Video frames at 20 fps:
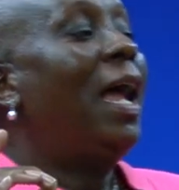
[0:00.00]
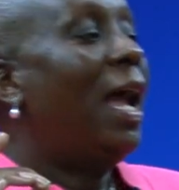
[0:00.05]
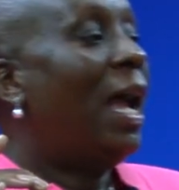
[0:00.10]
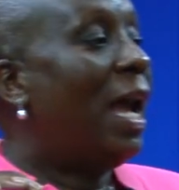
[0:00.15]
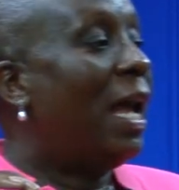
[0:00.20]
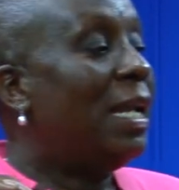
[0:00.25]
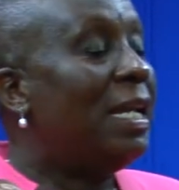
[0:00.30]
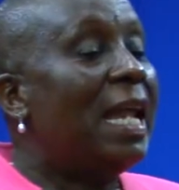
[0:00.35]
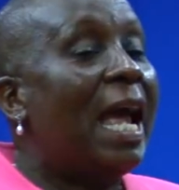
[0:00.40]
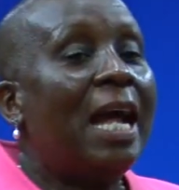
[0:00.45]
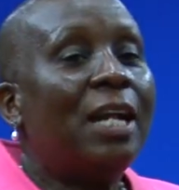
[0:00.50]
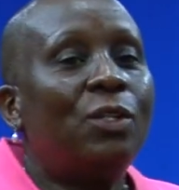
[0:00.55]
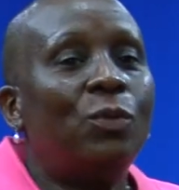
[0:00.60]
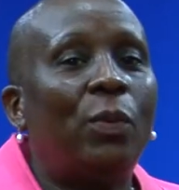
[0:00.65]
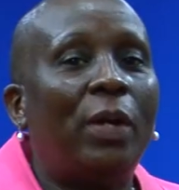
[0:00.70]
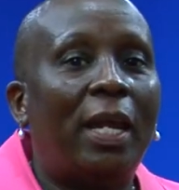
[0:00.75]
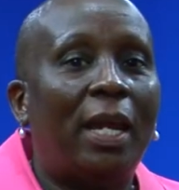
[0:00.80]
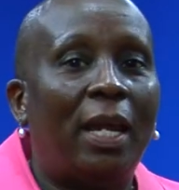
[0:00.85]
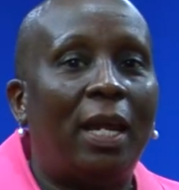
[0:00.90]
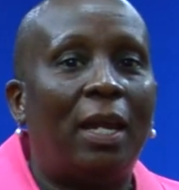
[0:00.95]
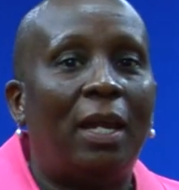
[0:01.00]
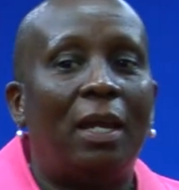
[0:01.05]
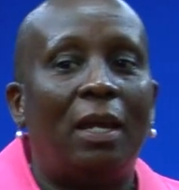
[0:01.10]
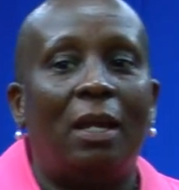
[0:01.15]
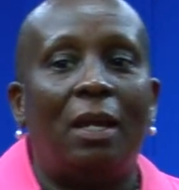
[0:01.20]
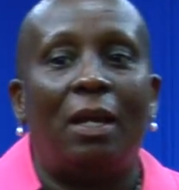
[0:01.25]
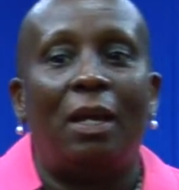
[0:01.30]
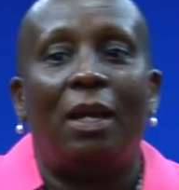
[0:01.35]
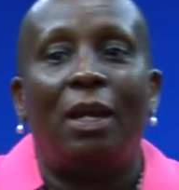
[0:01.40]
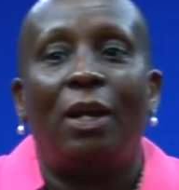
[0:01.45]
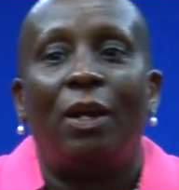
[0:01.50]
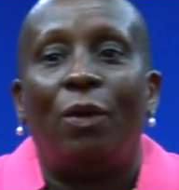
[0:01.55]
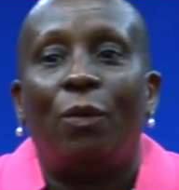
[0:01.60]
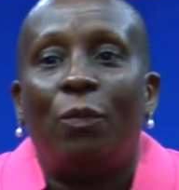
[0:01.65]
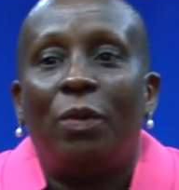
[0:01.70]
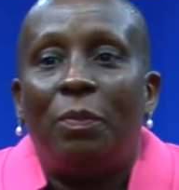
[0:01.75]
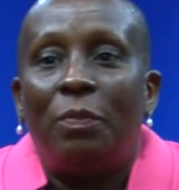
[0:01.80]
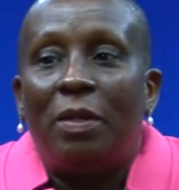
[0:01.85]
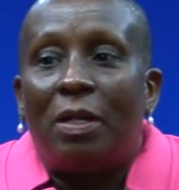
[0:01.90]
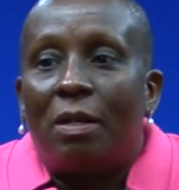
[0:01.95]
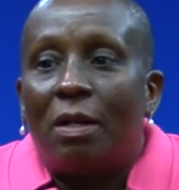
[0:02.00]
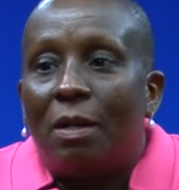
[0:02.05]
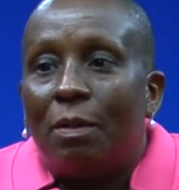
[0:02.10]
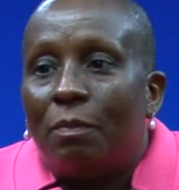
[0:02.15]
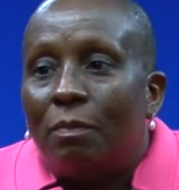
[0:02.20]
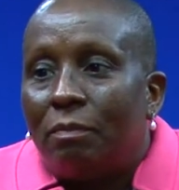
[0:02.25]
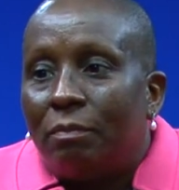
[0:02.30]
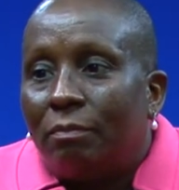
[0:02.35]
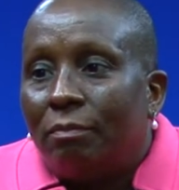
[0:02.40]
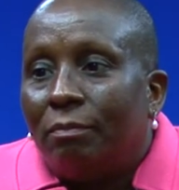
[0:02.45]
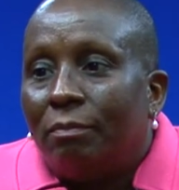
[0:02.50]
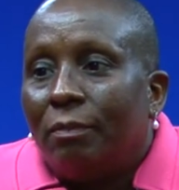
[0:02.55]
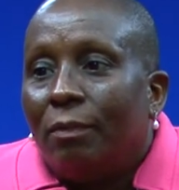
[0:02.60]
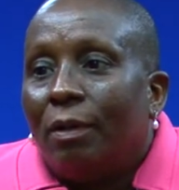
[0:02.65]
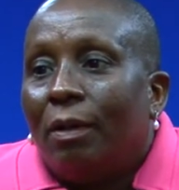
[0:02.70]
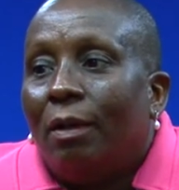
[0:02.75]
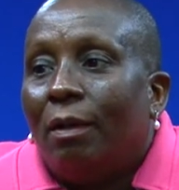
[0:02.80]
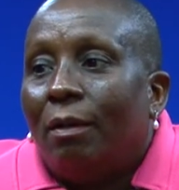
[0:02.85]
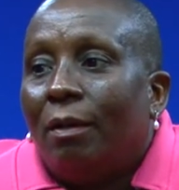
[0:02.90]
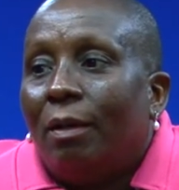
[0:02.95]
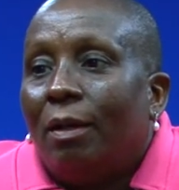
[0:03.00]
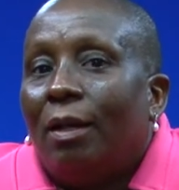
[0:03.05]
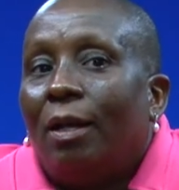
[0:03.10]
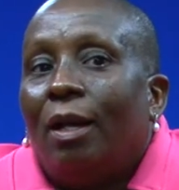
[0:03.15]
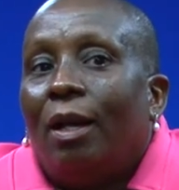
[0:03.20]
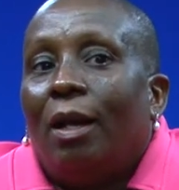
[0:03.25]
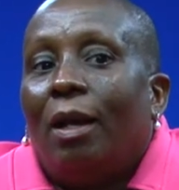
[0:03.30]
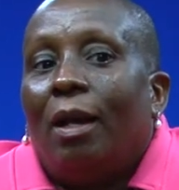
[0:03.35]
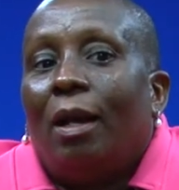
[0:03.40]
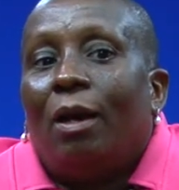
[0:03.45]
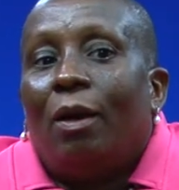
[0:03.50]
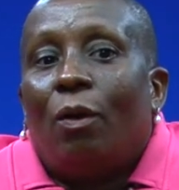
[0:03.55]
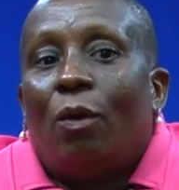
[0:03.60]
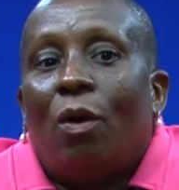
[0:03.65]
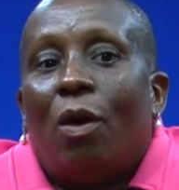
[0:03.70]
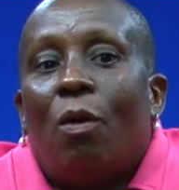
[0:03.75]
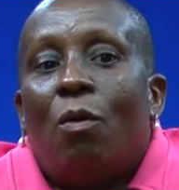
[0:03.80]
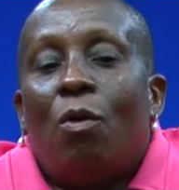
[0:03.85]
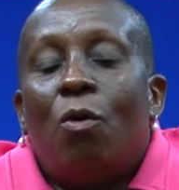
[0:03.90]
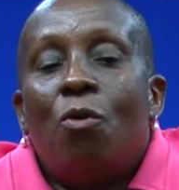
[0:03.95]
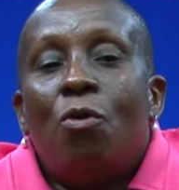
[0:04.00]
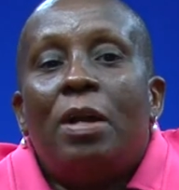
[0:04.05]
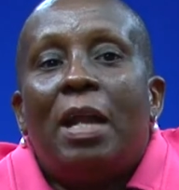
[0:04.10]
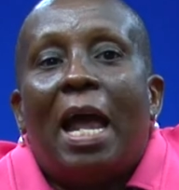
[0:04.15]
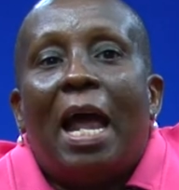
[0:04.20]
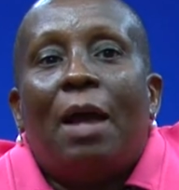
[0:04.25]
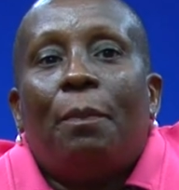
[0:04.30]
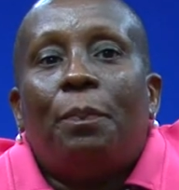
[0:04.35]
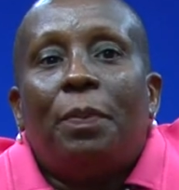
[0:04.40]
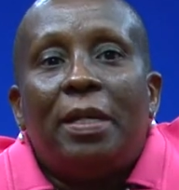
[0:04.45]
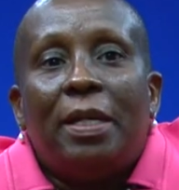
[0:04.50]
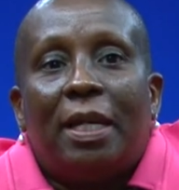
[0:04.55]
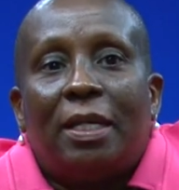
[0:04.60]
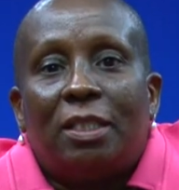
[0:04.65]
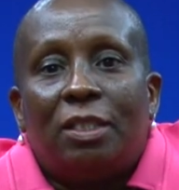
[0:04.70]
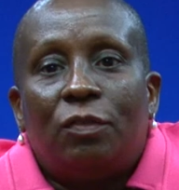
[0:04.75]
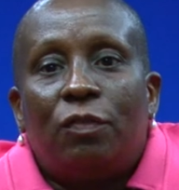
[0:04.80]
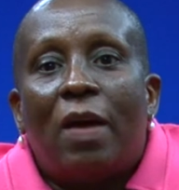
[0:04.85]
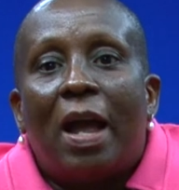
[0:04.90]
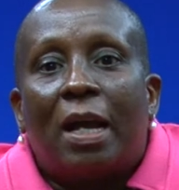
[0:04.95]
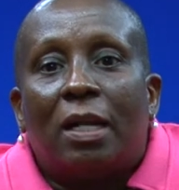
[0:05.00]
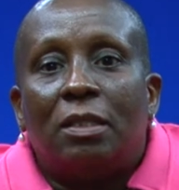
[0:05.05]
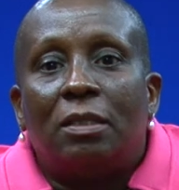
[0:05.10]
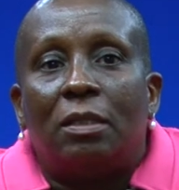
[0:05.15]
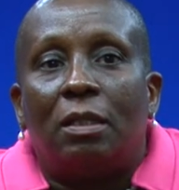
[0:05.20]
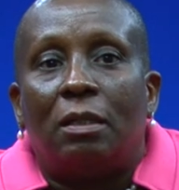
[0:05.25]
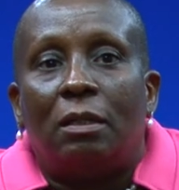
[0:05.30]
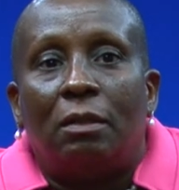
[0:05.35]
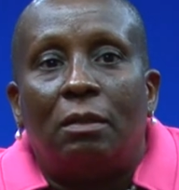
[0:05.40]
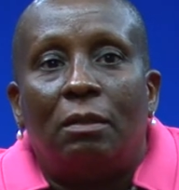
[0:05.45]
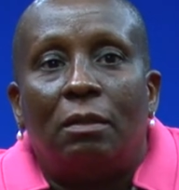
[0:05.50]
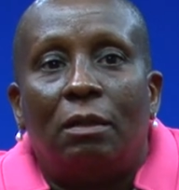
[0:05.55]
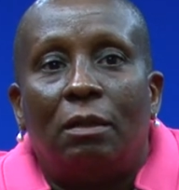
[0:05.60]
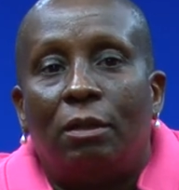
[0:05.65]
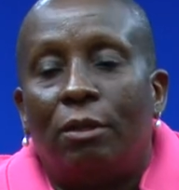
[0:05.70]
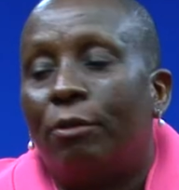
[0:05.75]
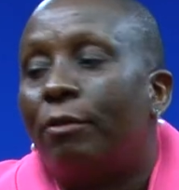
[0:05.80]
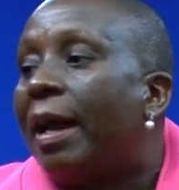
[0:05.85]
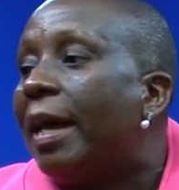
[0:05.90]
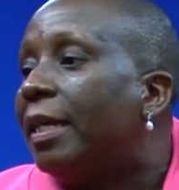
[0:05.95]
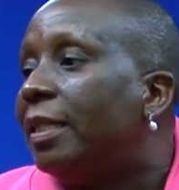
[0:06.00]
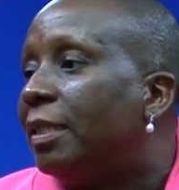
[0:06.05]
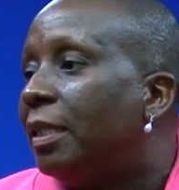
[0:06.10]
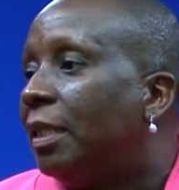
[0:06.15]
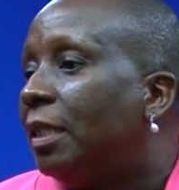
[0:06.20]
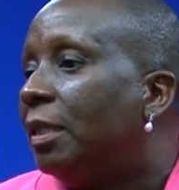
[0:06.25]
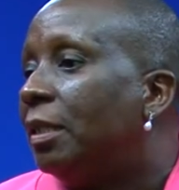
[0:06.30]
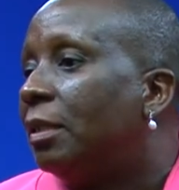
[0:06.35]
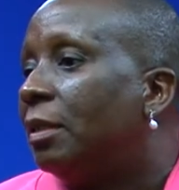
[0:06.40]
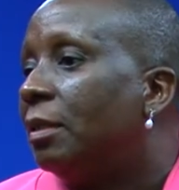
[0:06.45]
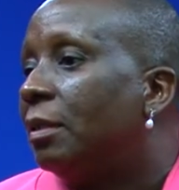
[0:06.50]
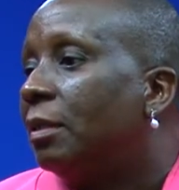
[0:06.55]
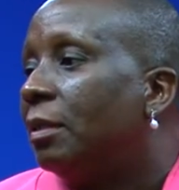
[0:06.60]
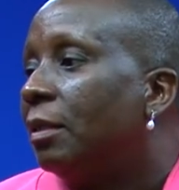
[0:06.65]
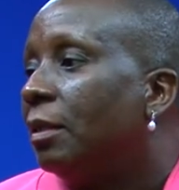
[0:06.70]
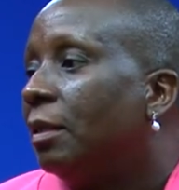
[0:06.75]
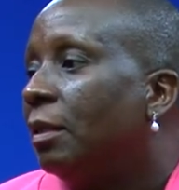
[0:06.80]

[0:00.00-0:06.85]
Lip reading: And that way, we become our own happiness factor rises.